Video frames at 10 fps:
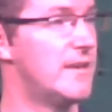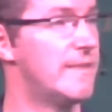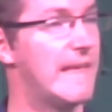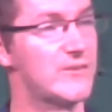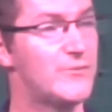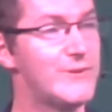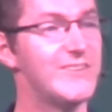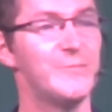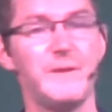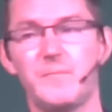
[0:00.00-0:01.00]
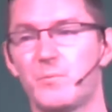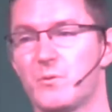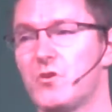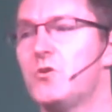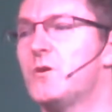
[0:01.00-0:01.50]
that's full of
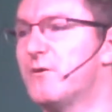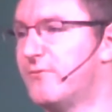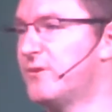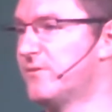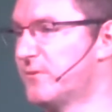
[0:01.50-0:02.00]
people who are full of